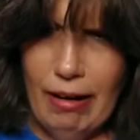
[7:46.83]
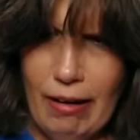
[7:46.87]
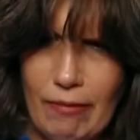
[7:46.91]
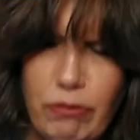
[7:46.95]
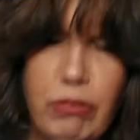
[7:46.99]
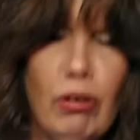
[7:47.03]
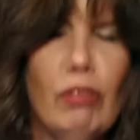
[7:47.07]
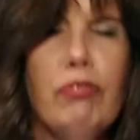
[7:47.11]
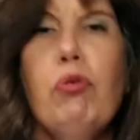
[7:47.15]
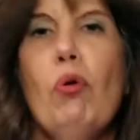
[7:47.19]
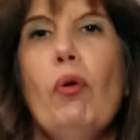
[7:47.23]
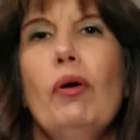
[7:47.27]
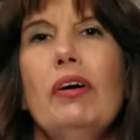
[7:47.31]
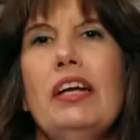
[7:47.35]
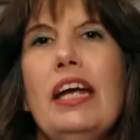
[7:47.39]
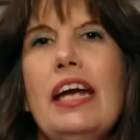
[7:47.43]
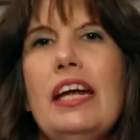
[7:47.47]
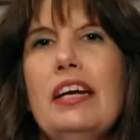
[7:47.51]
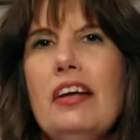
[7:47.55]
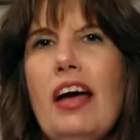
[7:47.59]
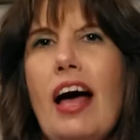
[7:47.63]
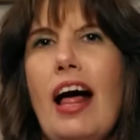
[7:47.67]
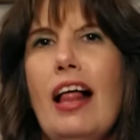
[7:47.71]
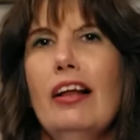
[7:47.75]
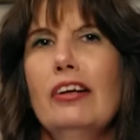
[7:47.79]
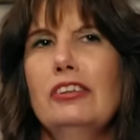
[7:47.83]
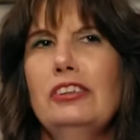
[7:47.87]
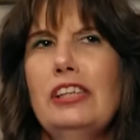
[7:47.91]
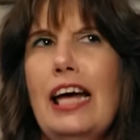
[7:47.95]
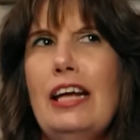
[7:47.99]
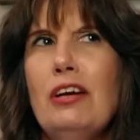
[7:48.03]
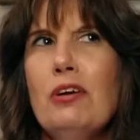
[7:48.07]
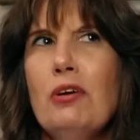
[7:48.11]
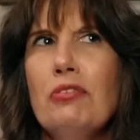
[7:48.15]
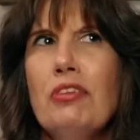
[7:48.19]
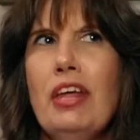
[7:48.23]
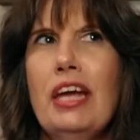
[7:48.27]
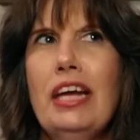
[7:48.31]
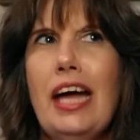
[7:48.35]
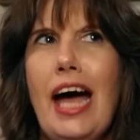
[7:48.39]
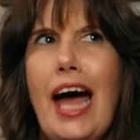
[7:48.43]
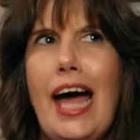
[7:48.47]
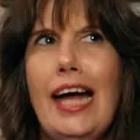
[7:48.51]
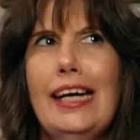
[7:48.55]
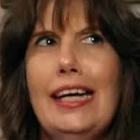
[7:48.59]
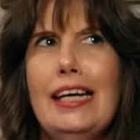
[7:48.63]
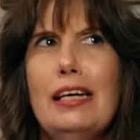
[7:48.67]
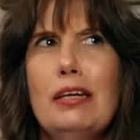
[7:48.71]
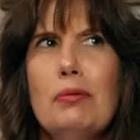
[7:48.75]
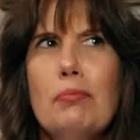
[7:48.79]
for fourteen dollars. I don't think
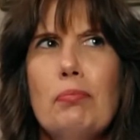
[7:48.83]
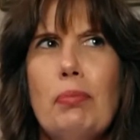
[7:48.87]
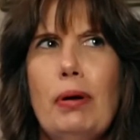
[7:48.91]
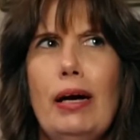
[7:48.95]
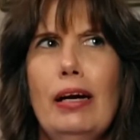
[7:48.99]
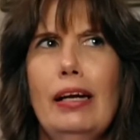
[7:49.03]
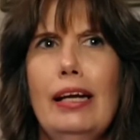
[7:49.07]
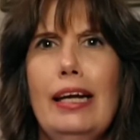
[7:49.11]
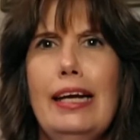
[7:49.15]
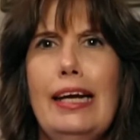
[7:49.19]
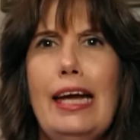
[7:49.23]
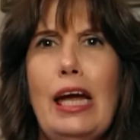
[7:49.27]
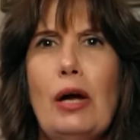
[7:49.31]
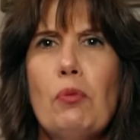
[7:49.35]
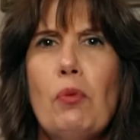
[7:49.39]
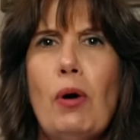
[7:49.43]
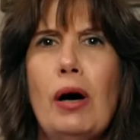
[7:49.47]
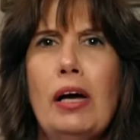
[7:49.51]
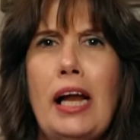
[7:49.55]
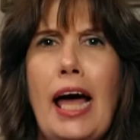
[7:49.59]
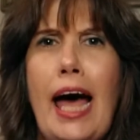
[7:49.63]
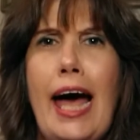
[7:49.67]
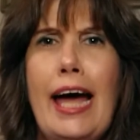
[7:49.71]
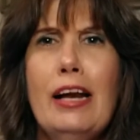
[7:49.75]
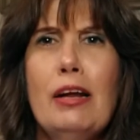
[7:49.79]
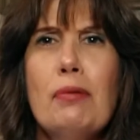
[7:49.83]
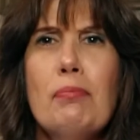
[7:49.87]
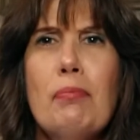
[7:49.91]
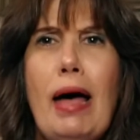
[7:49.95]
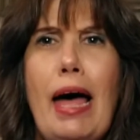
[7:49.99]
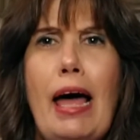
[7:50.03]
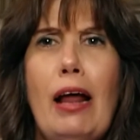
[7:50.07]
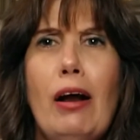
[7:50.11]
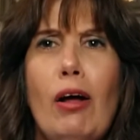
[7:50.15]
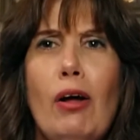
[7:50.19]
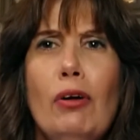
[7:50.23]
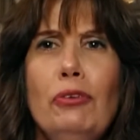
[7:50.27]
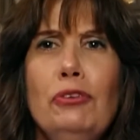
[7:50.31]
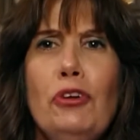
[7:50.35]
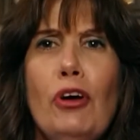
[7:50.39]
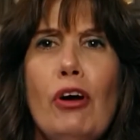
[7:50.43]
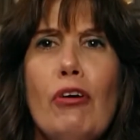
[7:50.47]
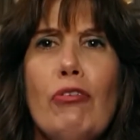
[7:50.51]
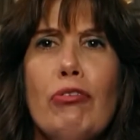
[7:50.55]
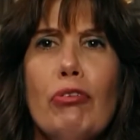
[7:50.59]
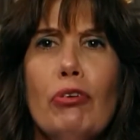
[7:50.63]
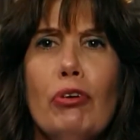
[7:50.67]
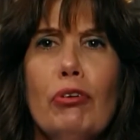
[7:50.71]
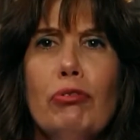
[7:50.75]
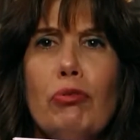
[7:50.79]
I can barely get one item at
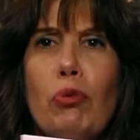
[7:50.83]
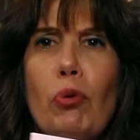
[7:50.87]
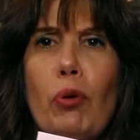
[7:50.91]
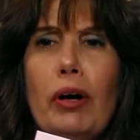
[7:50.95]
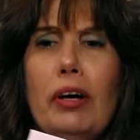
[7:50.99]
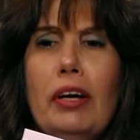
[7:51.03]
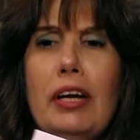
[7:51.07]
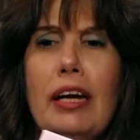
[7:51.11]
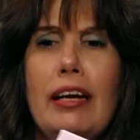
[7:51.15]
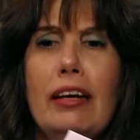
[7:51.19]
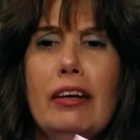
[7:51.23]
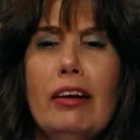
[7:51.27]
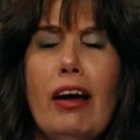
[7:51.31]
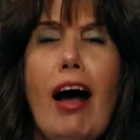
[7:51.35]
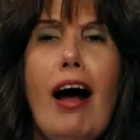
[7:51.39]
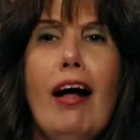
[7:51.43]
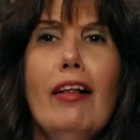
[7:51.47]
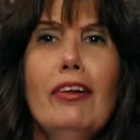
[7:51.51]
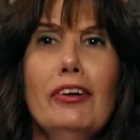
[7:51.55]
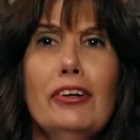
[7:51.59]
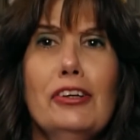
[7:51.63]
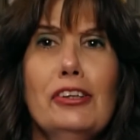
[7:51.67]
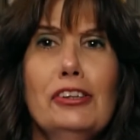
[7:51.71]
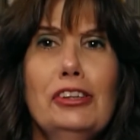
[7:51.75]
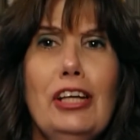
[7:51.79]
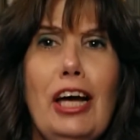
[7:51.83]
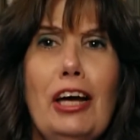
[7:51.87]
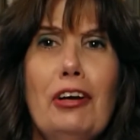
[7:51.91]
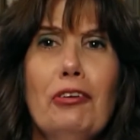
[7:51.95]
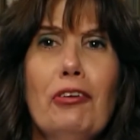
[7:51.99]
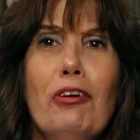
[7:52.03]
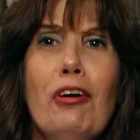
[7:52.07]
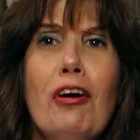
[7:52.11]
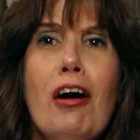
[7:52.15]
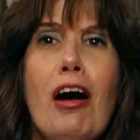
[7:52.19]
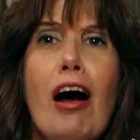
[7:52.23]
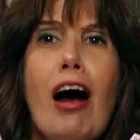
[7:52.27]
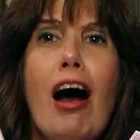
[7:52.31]
Ulta for fourteen dollars. I don't